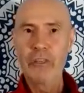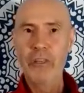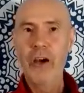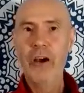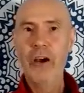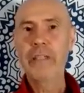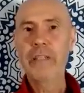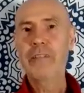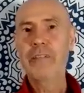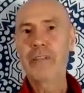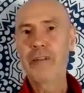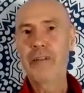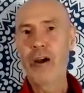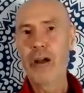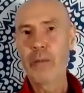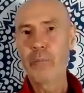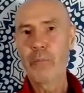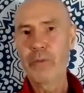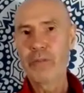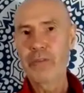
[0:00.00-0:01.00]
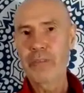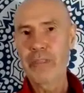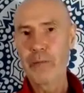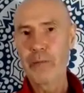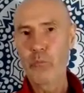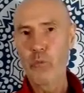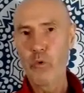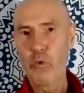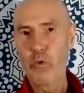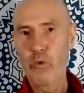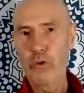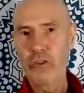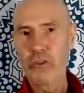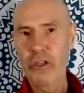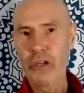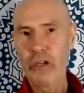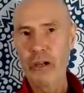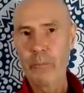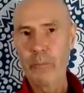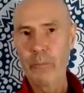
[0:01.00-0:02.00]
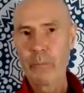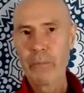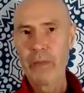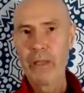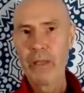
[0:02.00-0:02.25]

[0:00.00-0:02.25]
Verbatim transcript: 99% water.